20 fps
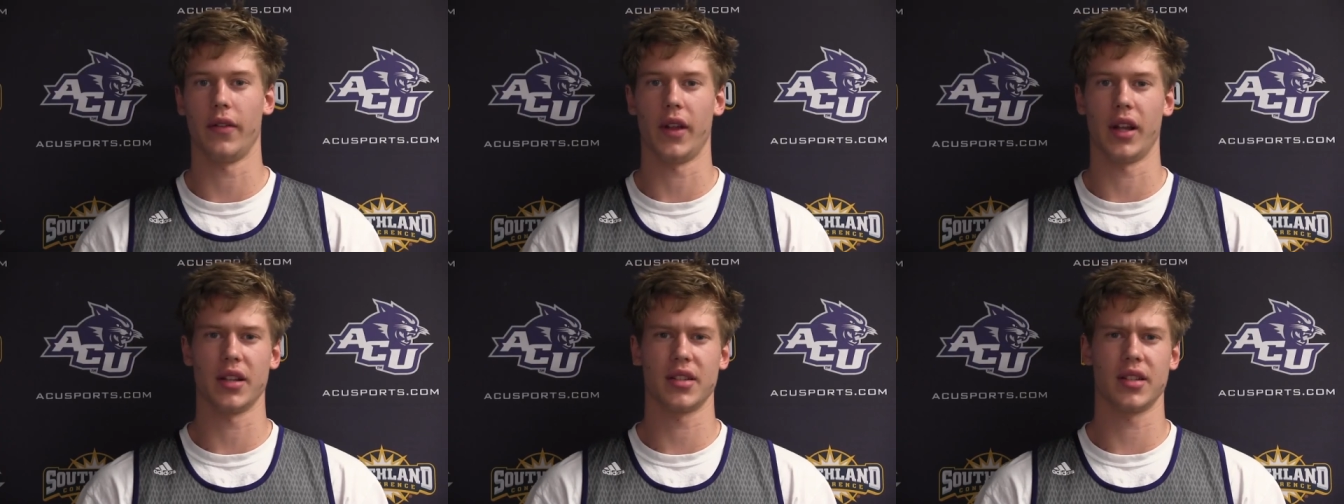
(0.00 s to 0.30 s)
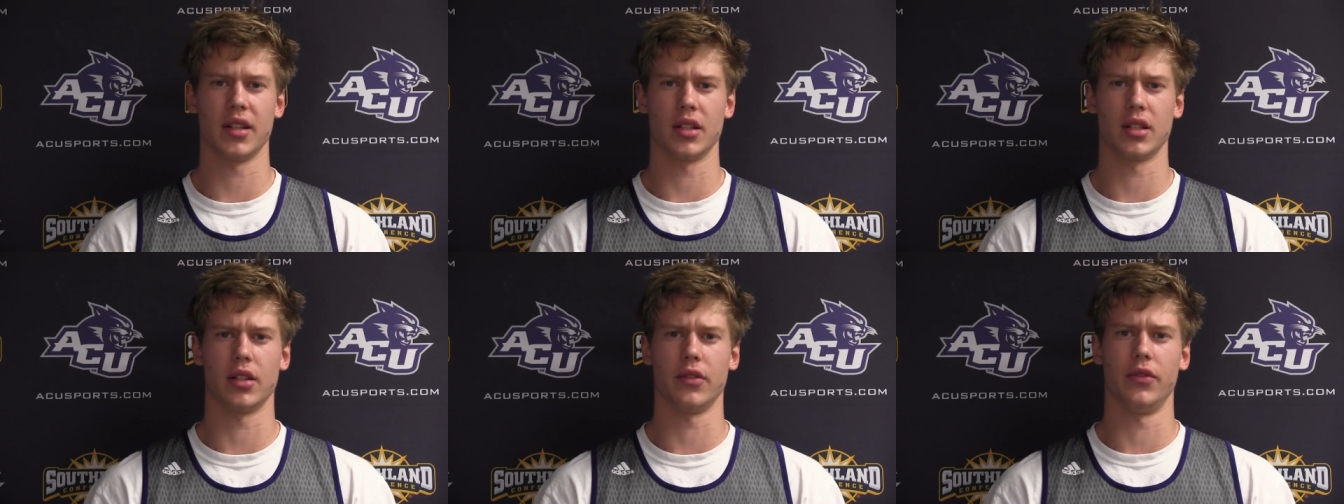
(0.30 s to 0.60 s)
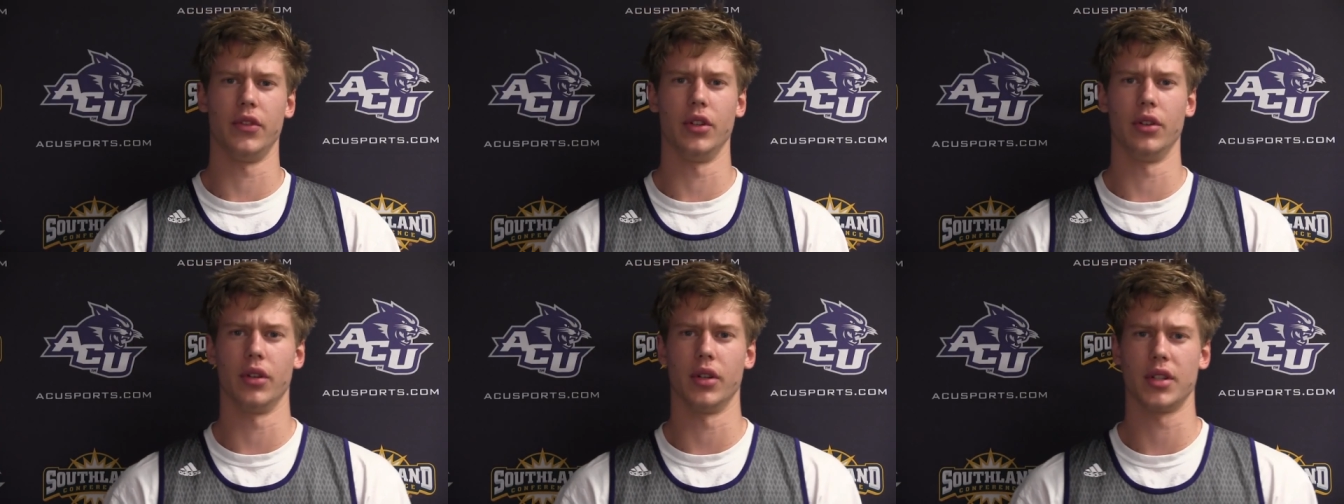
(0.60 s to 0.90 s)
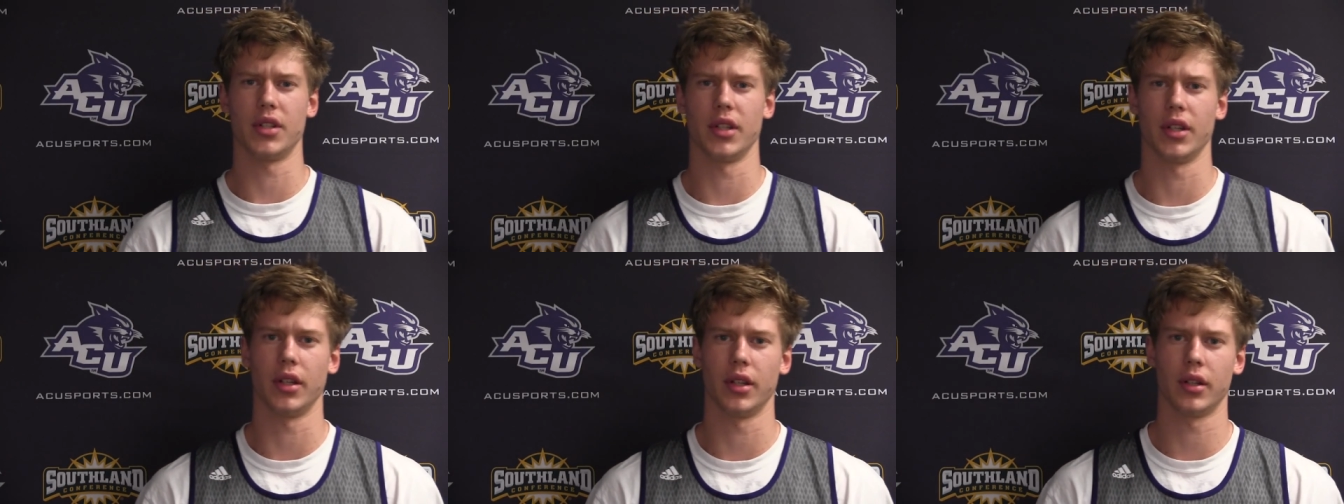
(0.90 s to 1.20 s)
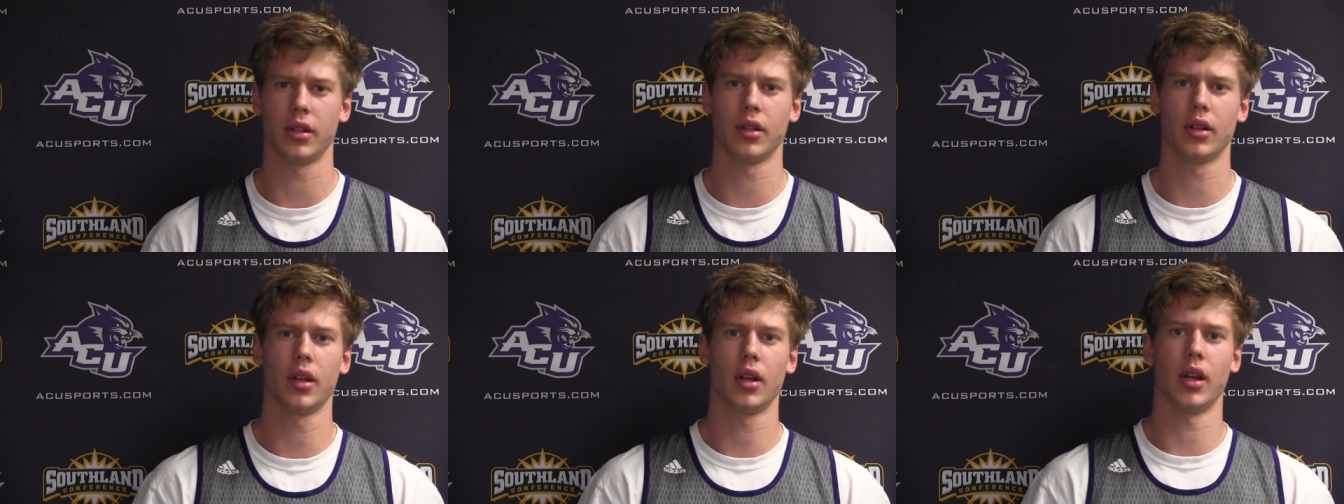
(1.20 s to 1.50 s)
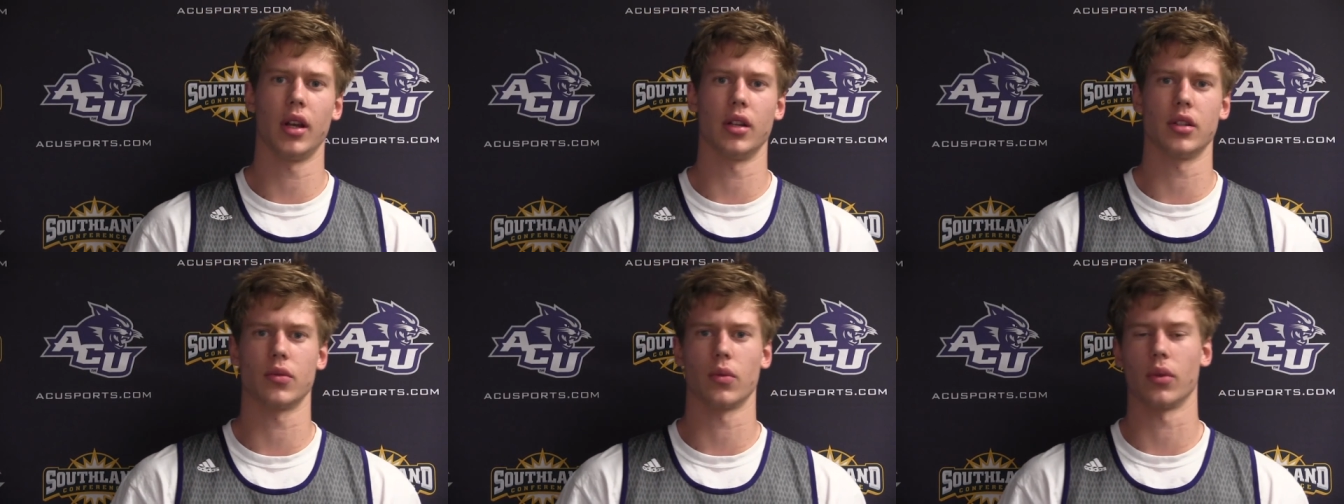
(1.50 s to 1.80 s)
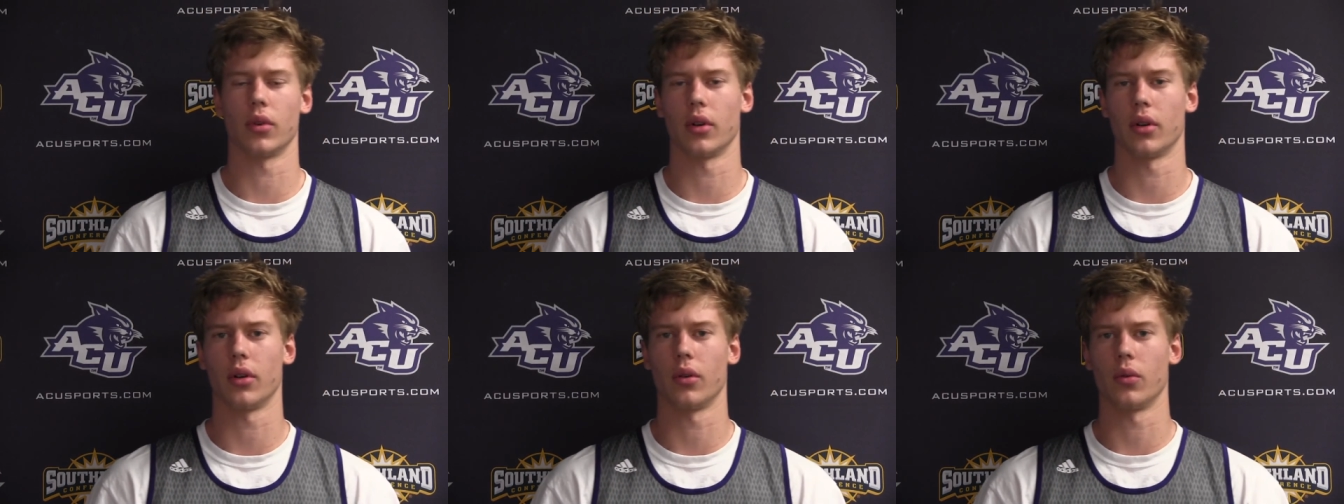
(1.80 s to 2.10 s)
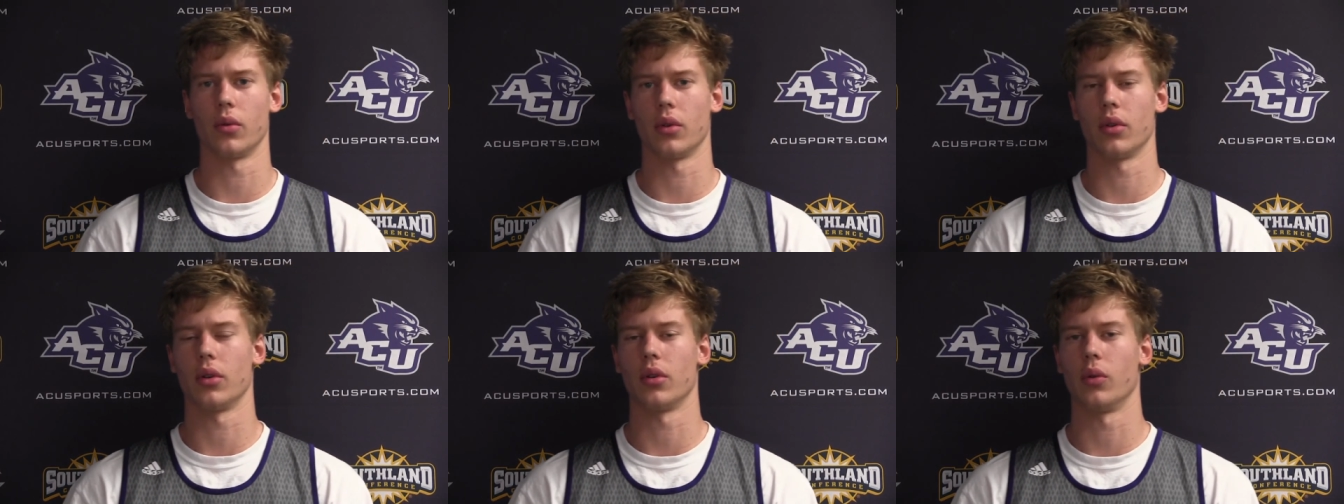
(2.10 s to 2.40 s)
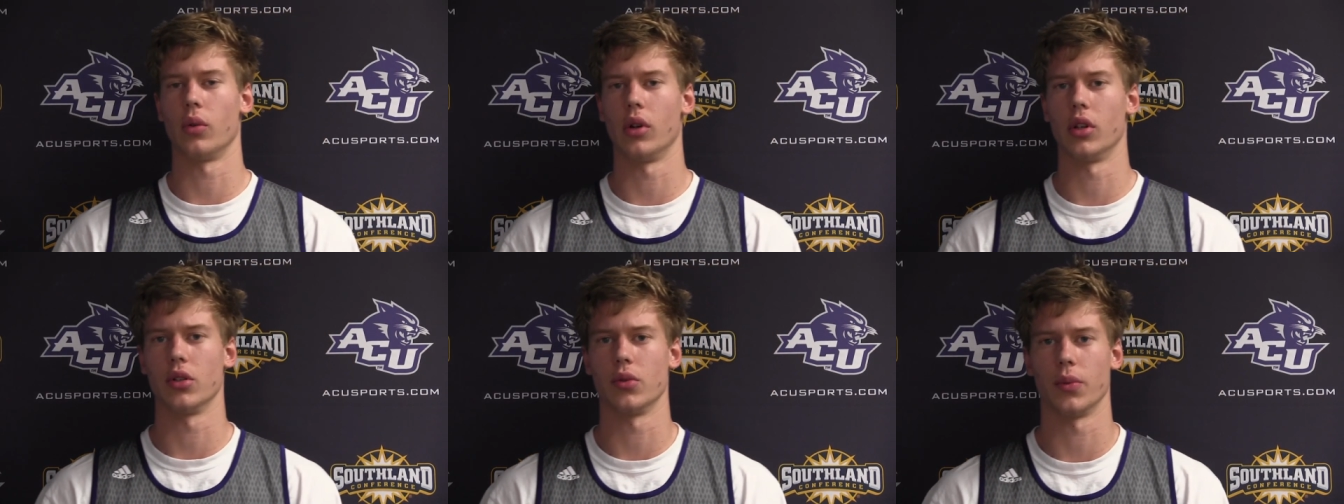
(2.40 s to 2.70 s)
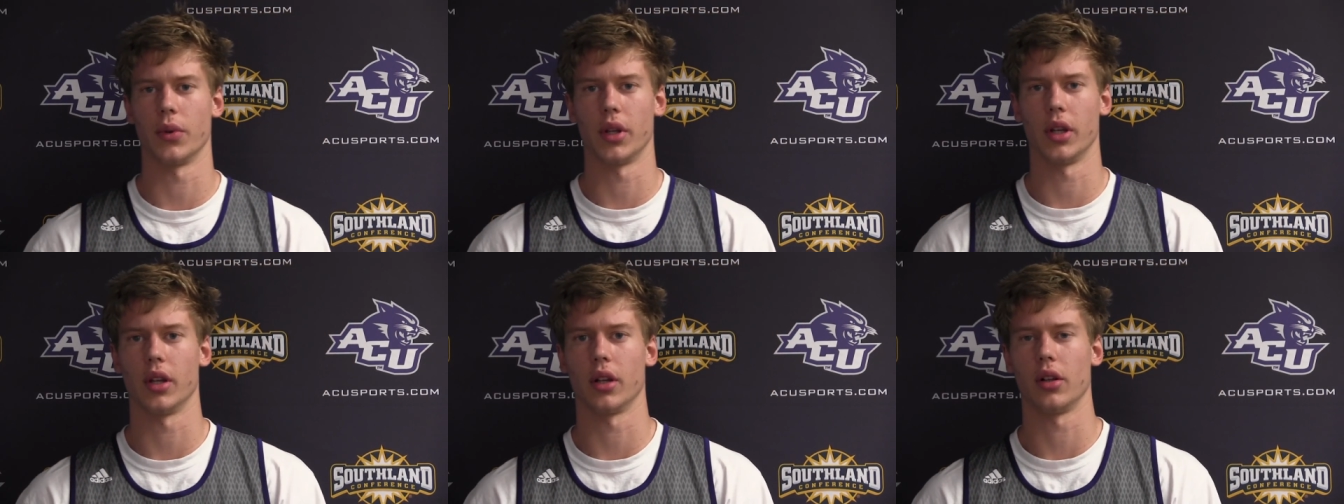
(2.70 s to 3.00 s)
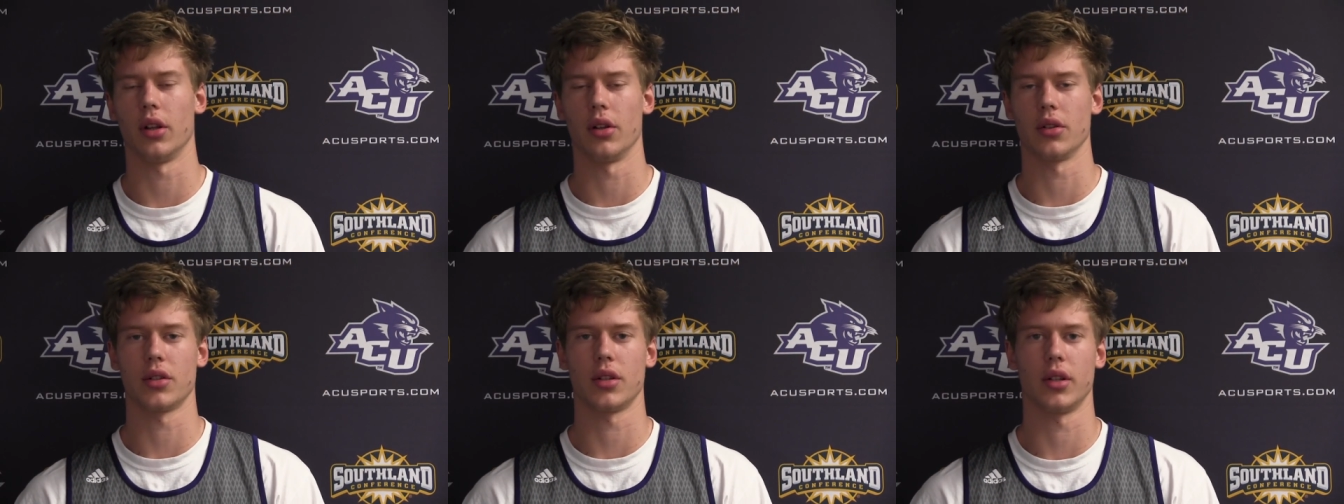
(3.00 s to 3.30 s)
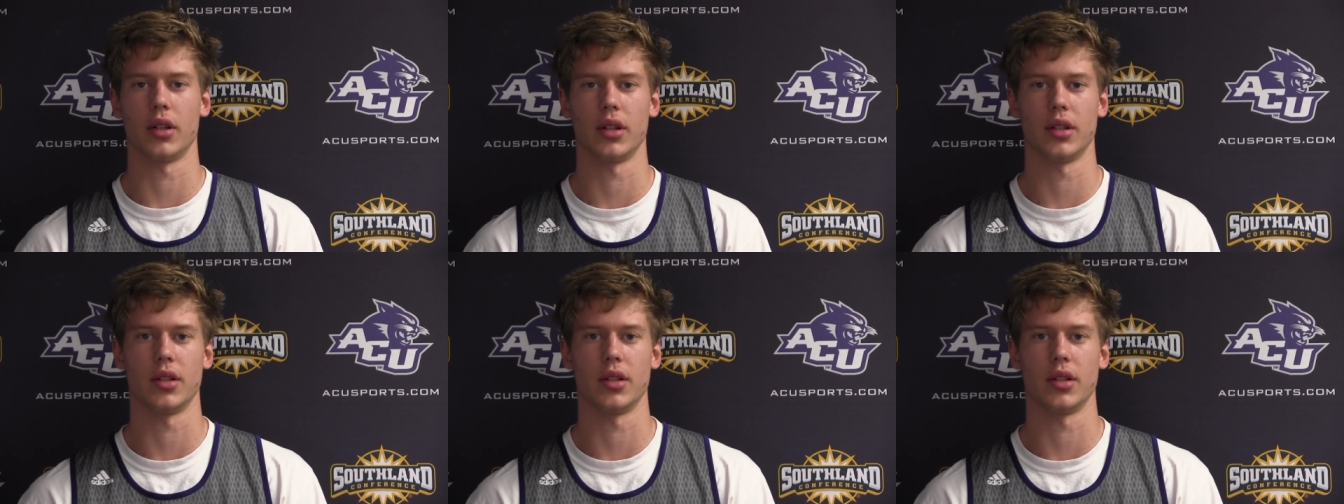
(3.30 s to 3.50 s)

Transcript: have that sense of unity as we're as we get closer to